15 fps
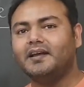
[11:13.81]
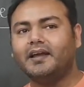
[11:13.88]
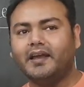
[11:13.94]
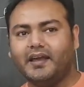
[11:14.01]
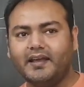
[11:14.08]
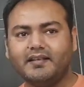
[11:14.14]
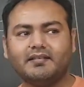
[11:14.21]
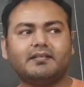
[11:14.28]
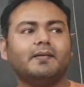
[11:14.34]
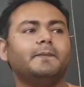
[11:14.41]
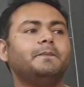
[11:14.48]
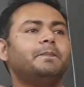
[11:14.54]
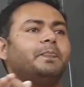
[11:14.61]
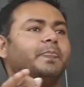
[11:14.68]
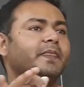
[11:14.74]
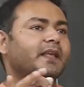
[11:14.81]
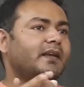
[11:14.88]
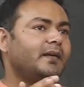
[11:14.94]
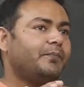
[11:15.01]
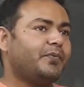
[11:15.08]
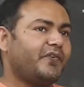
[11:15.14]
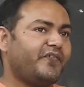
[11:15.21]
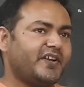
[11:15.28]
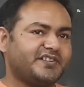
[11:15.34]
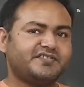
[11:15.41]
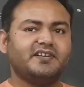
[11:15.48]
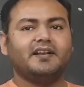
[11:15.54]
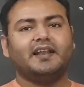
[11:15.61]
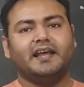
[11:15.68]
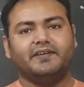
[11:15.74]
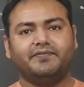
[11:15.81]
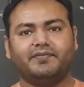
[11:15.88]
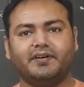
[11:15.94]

his professional life?